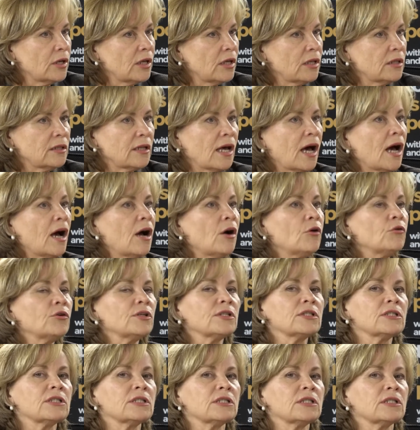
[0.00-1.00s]
Now
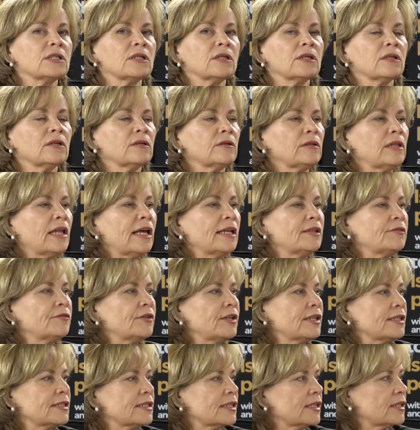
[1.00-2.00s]
it's
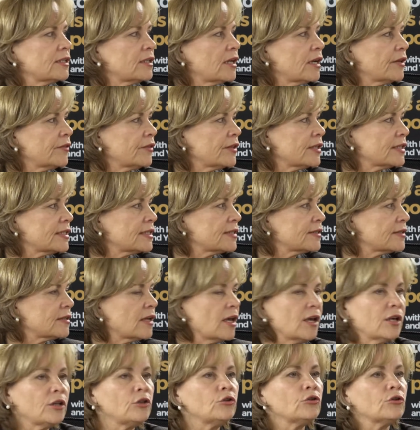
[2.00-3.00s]
Latvians and others.
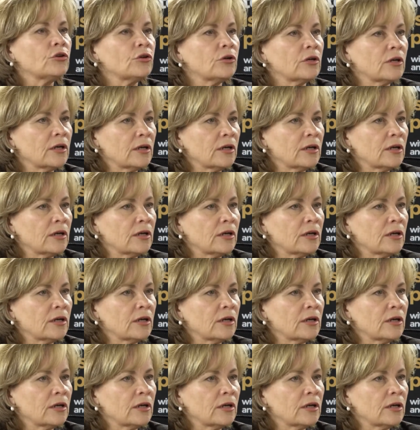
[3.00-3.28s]
Look,